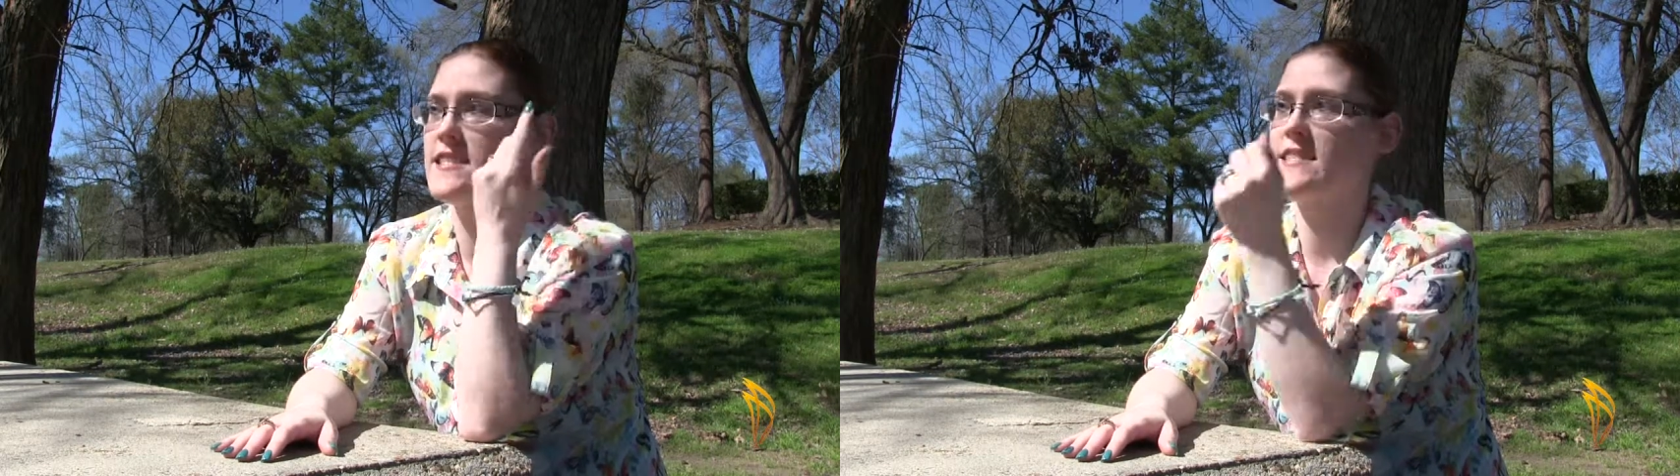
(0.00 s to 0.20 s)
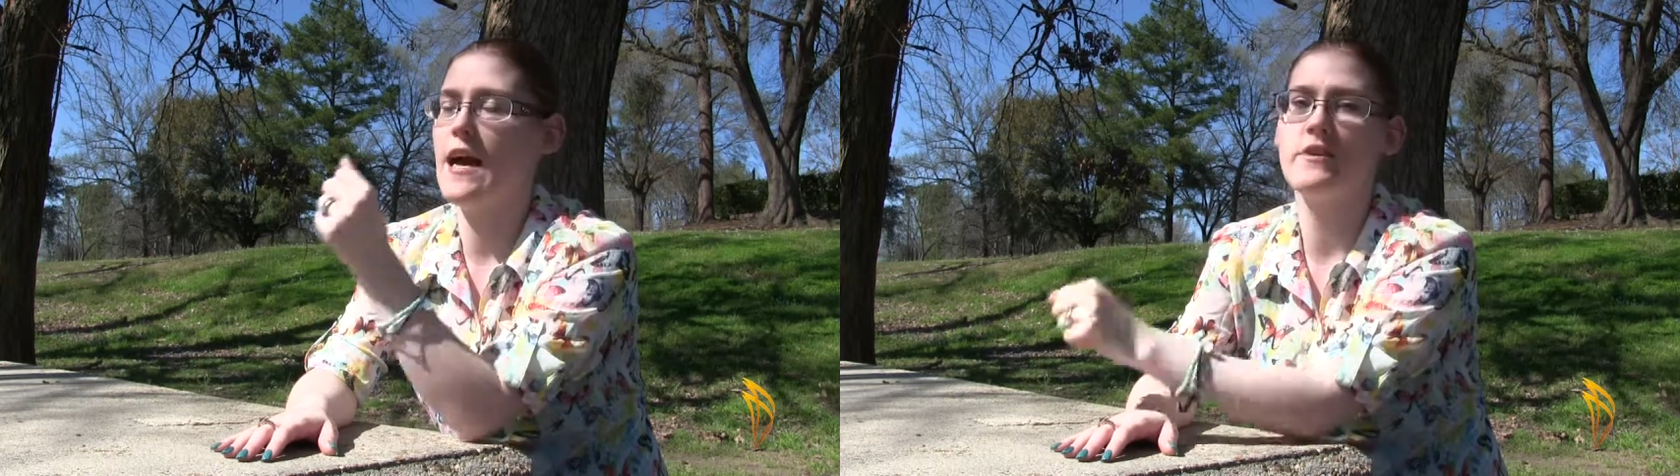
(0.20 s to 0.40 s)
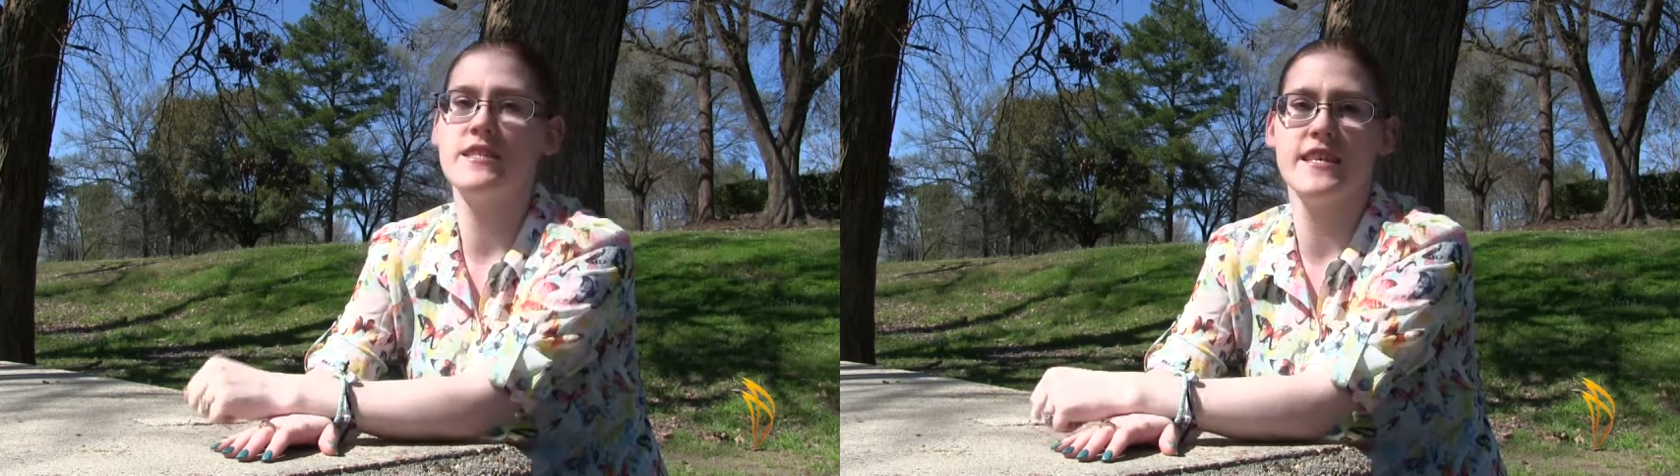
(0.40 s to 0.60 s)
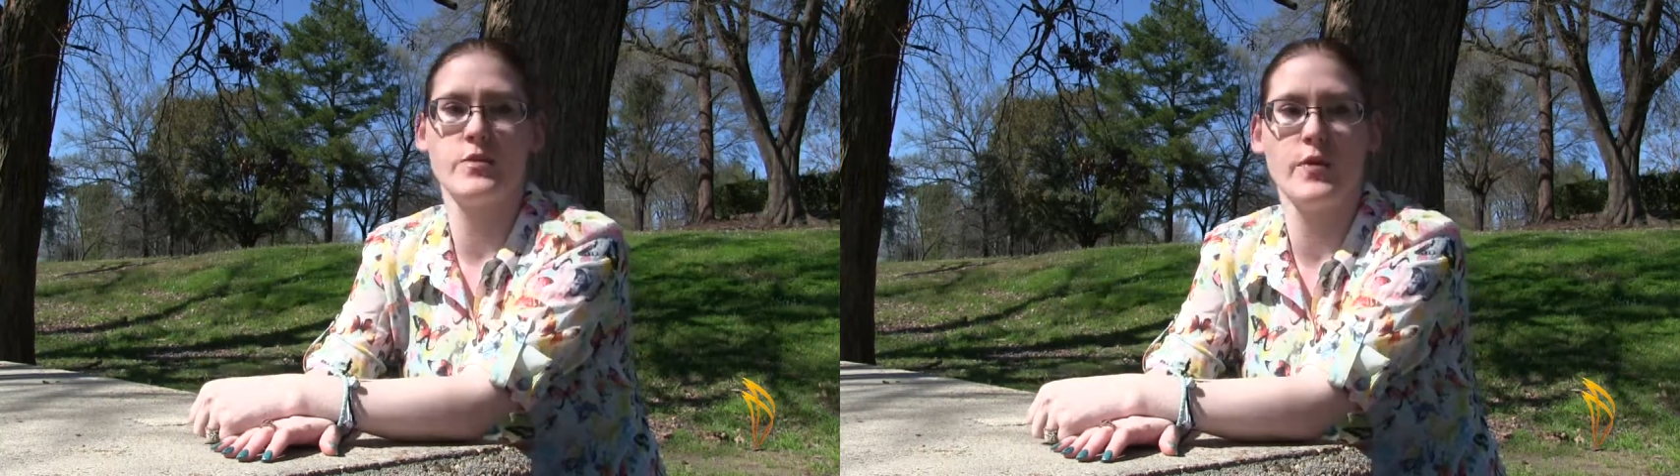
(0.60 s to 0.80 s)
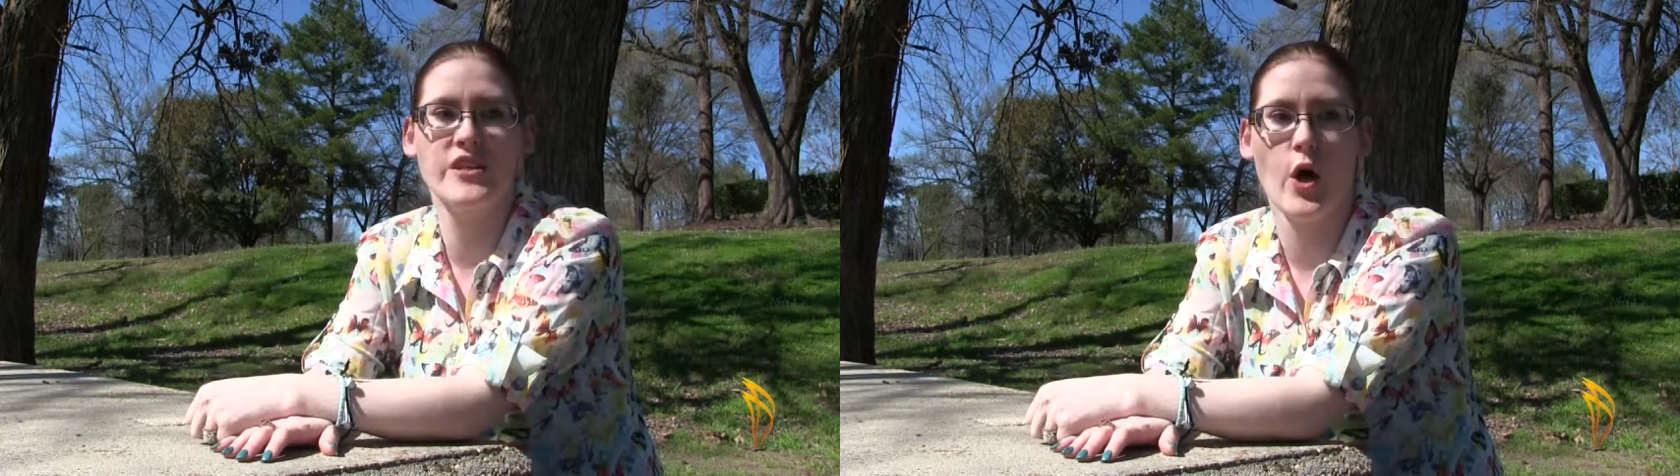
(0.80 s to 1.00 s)
since I was
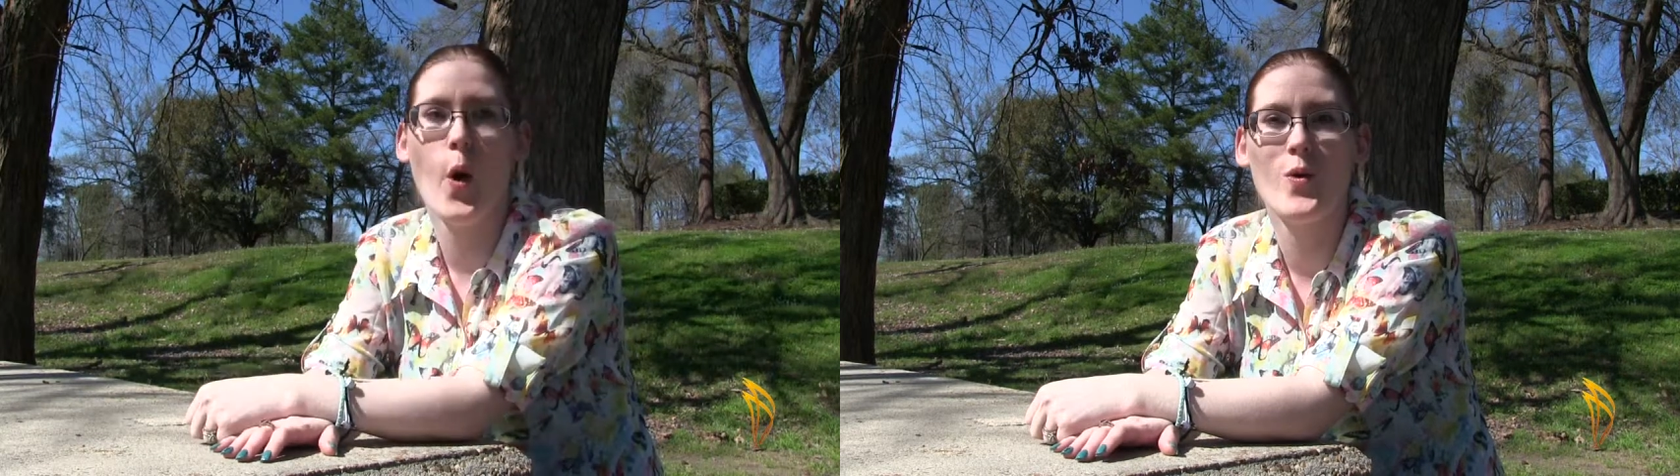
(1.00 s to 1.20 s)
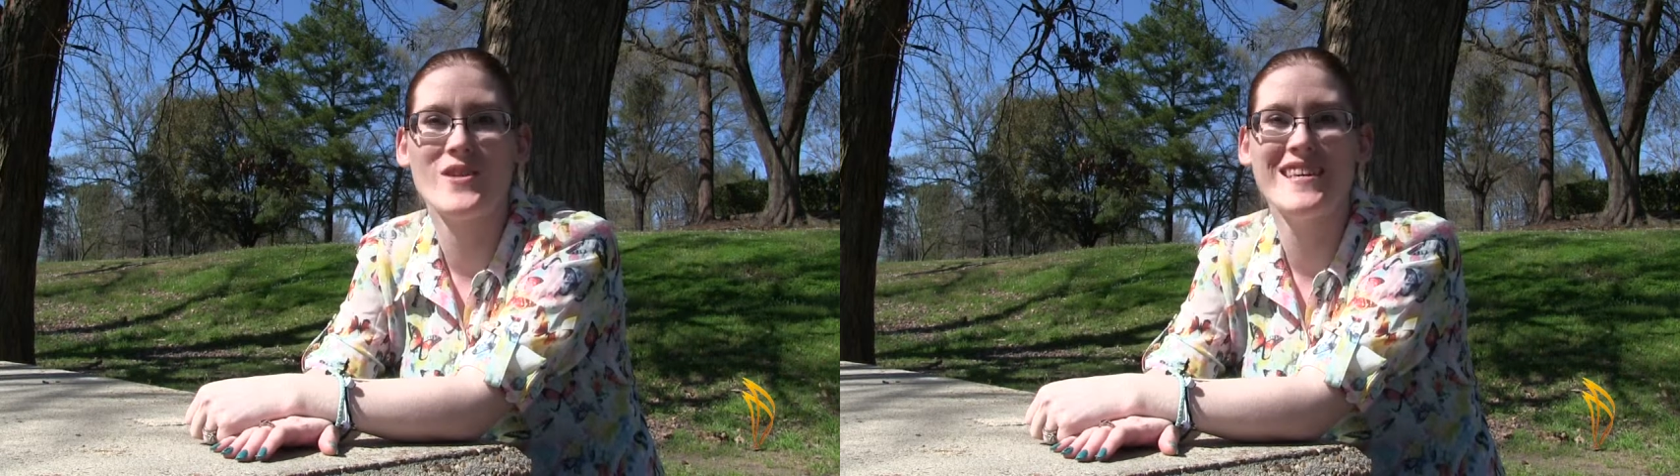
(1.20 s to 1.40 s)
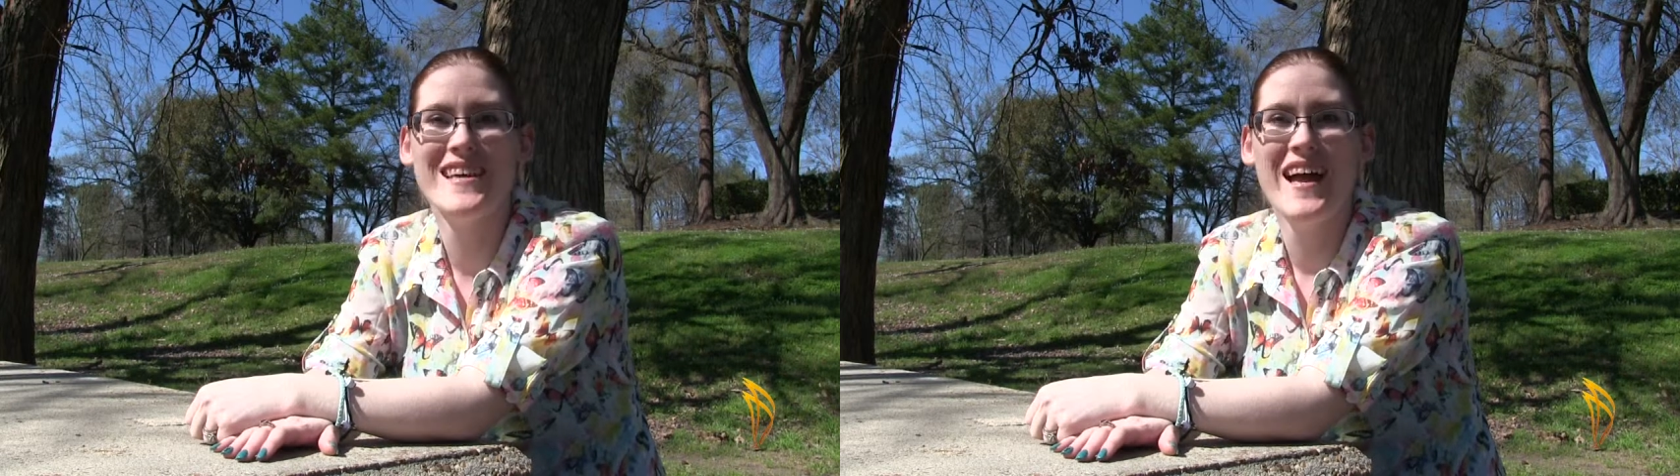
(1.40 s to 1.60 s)
6 weeks old,